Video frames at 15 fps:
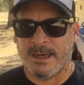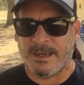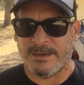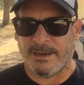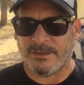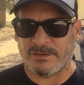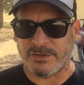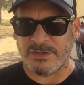
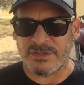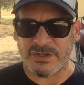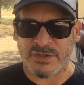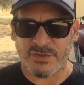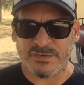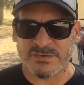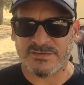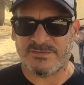Another good
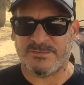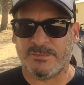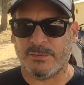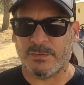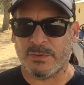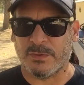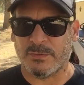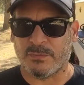use
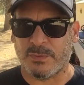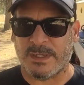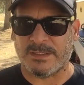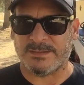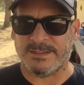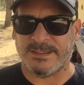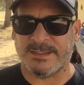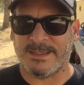for
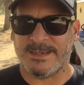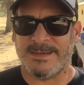welding